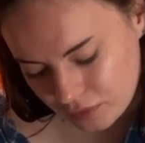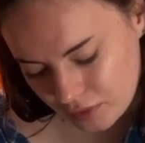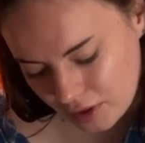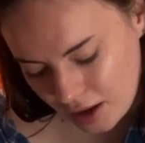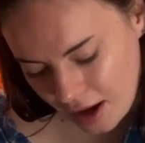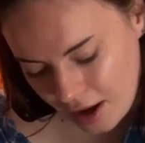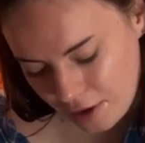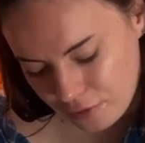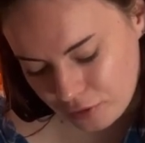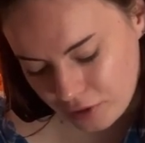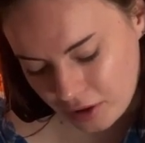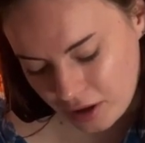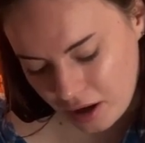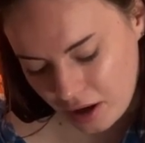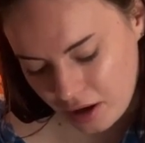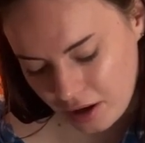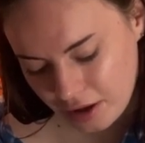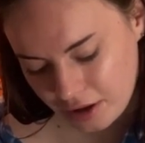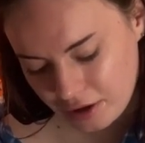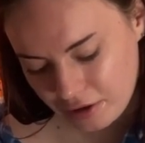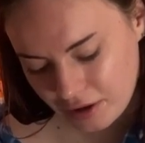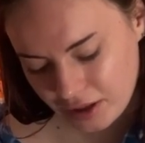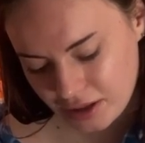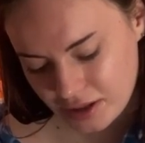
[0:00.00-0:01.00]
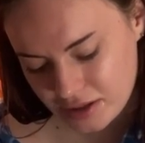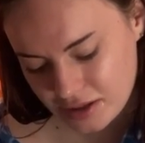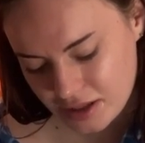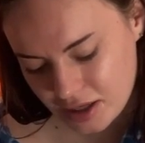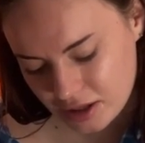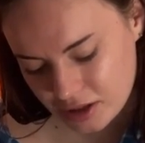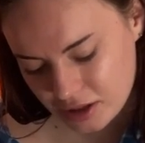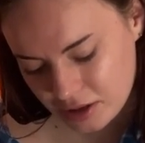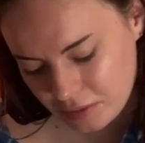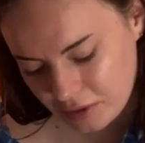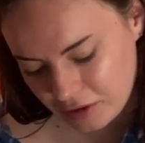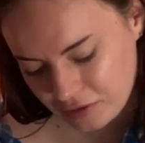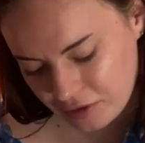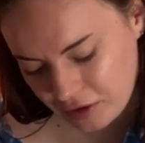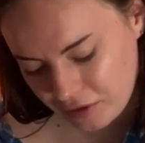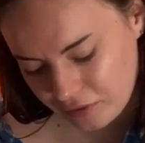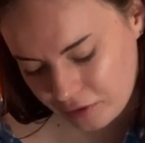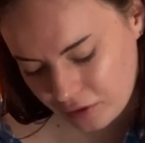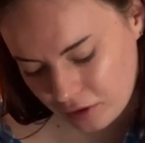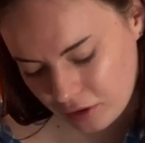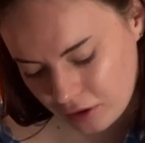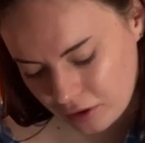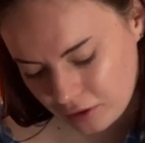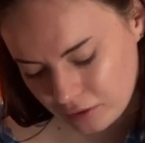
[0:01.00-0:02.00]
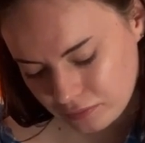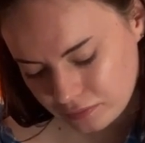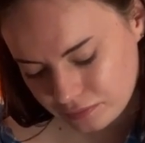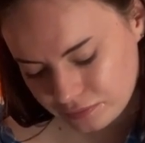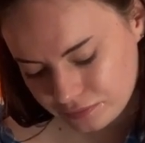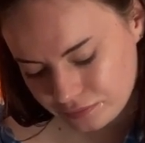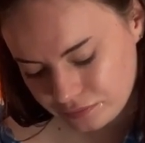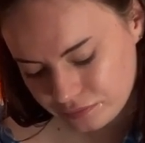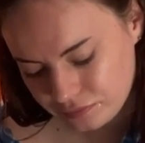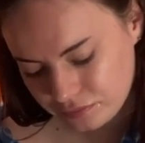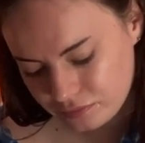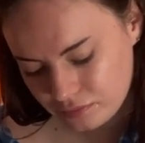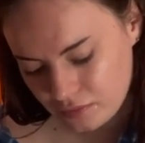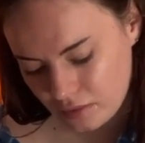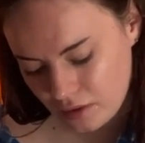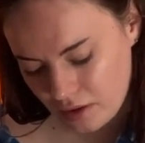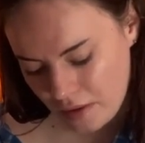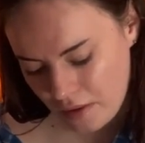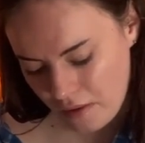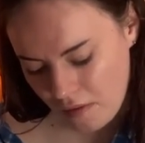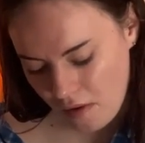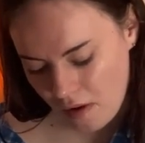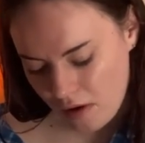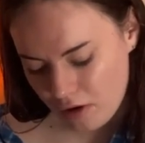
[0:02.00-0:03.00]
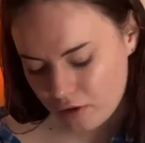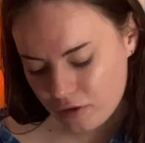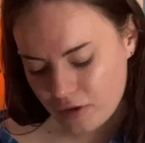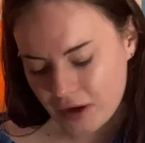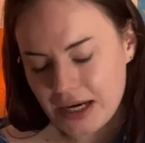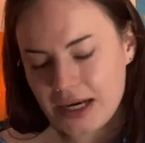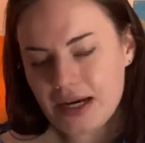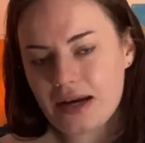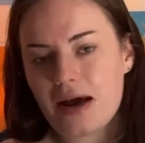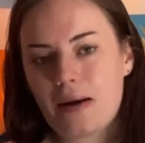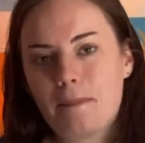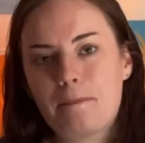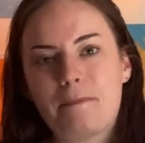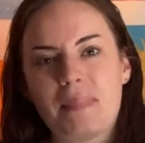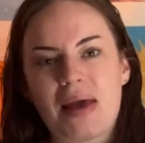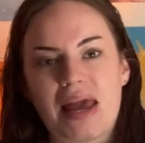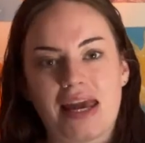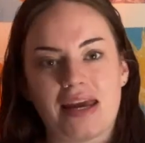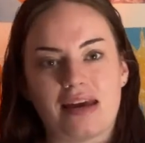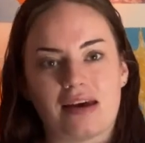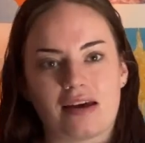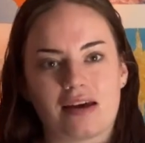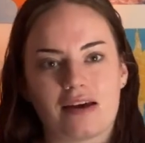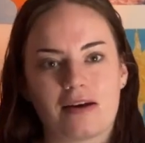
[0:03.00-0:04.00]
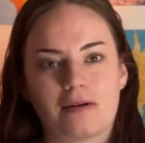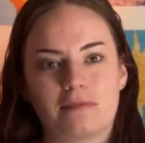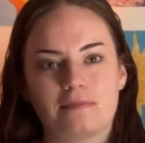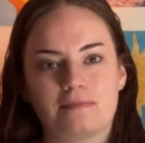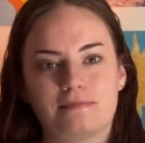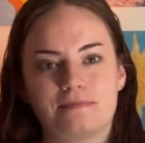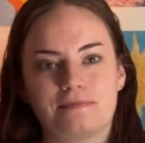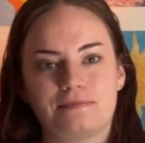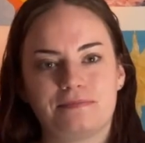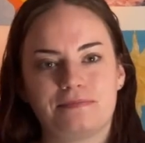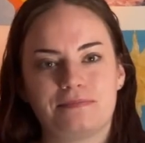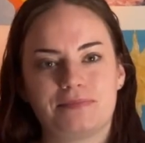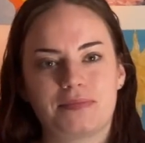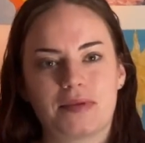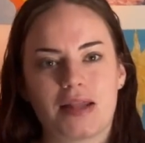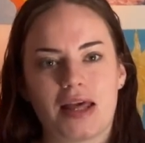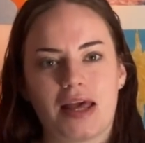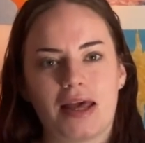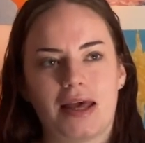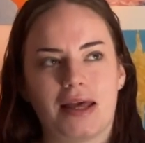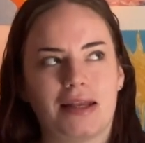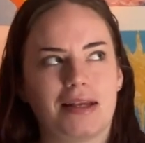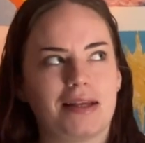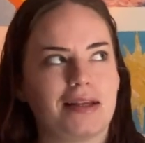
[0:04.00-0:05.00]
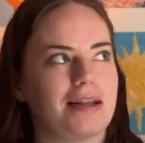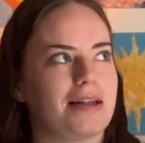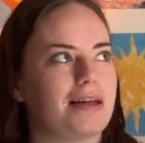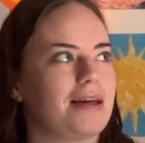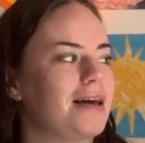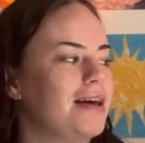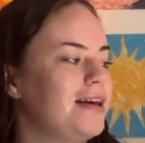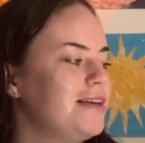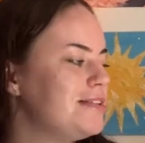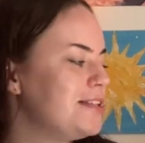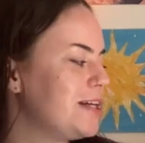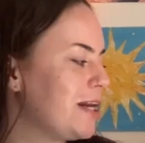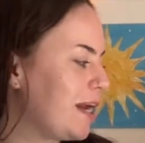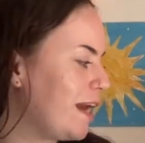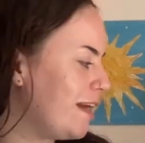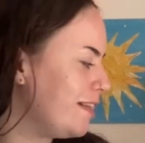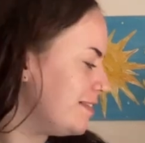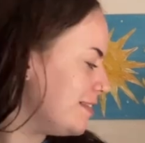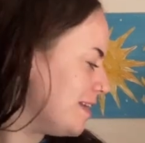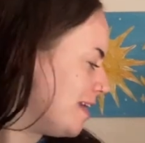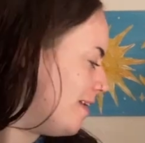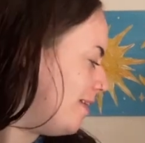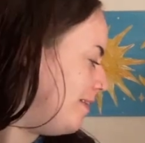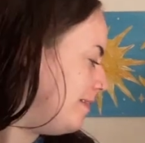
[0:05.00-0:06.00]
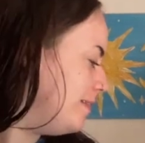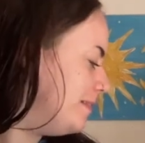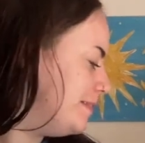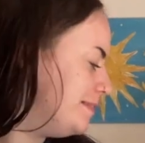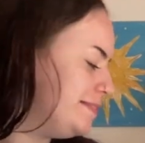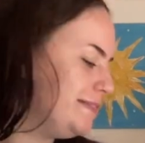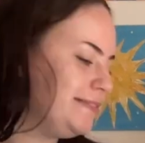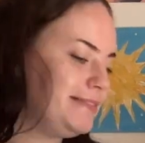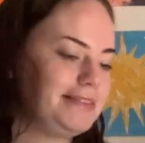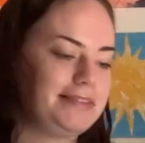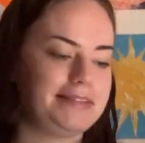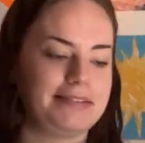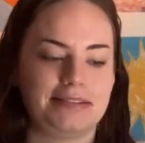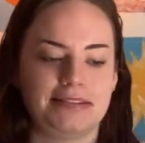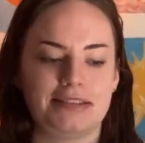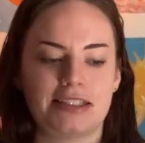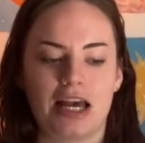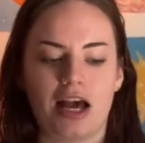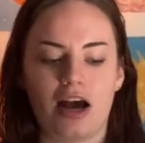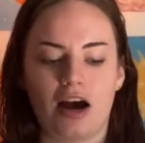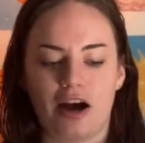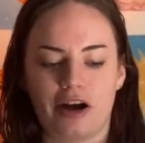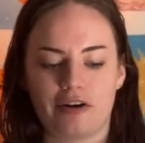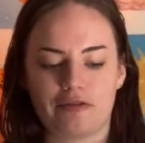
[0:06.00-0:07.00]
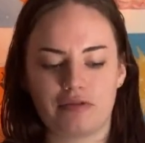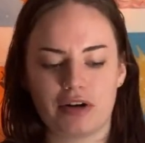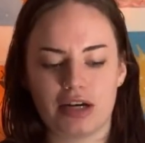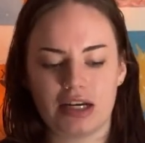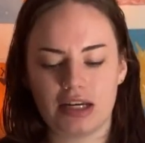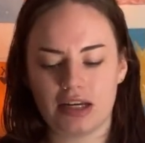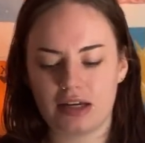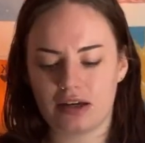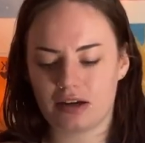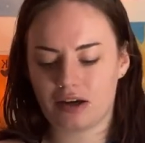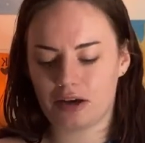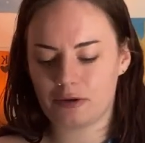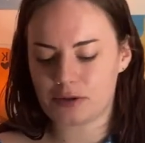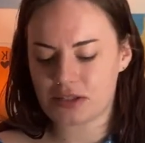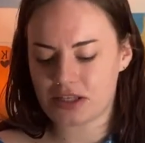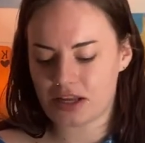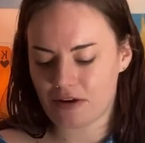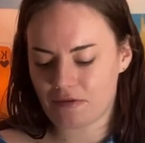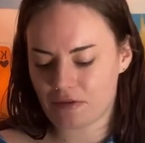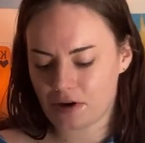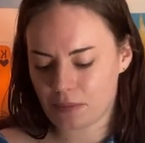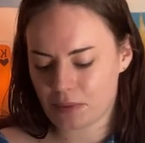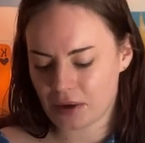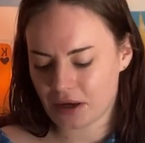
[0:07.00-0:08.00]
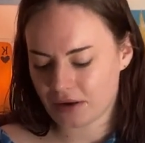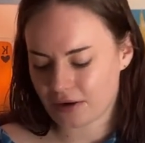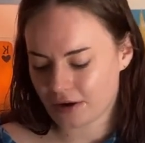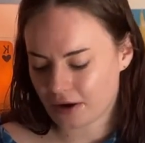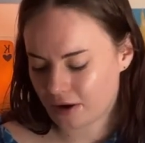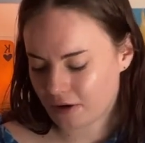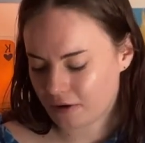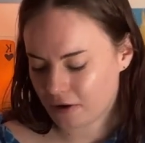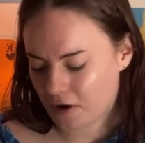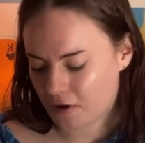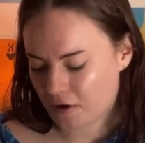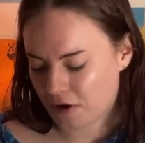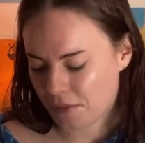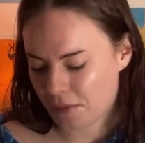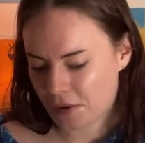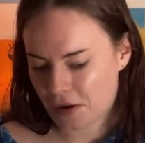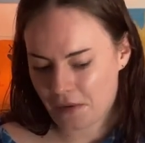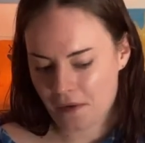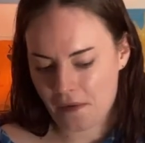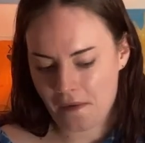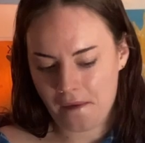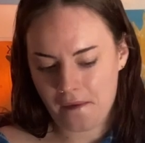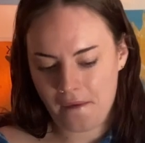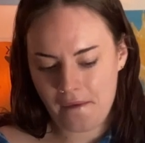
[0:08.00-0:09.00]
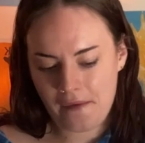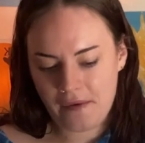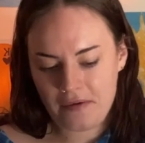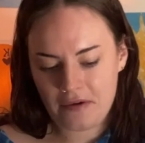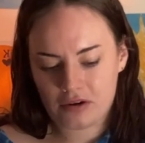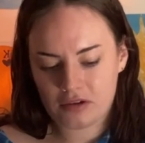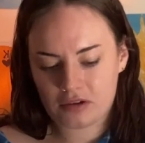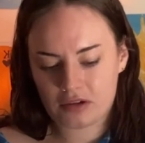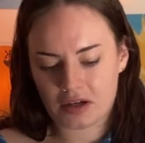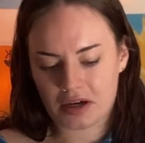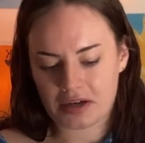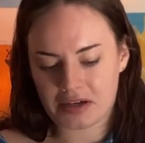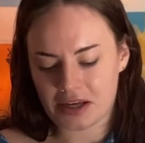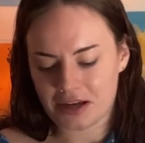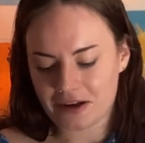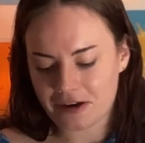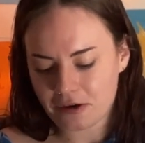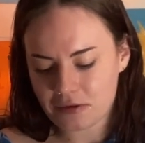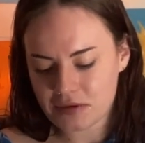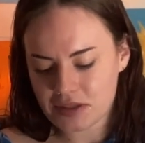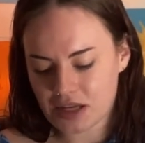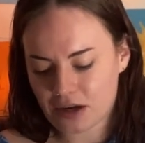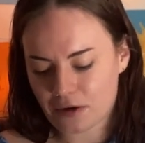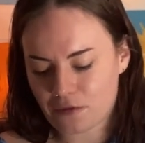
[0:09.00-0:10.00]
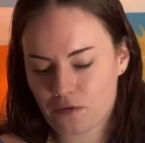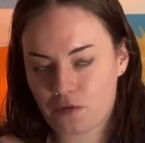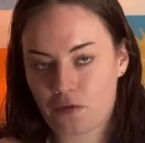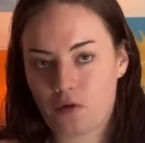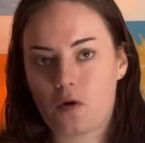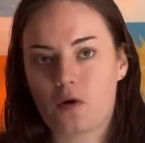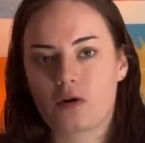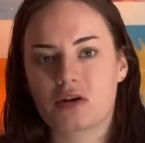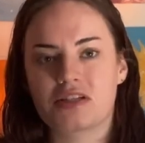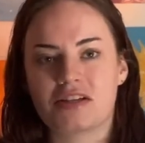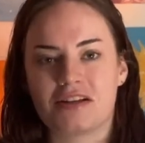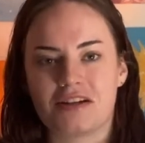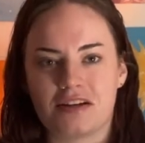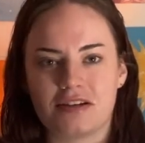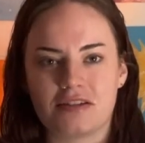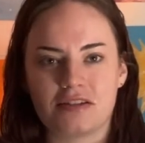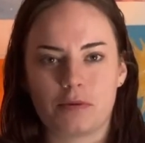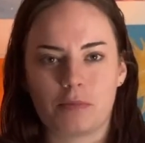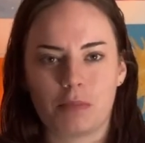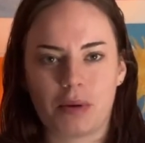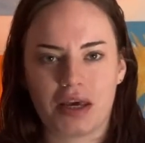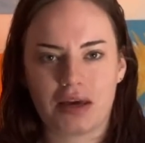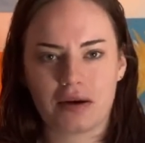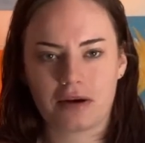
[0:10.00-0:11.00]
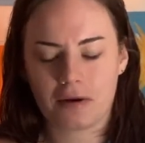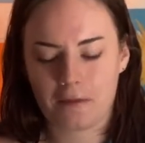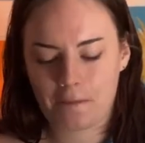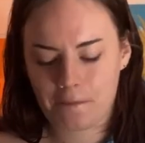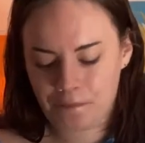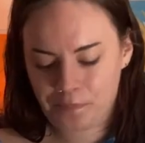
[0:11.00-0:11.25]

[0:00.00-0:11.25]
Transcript: FYI, green is actually my favourite colour. Green and pink, in case you can't tell. I was never a pink girl growing up. I think I was like forced into pink.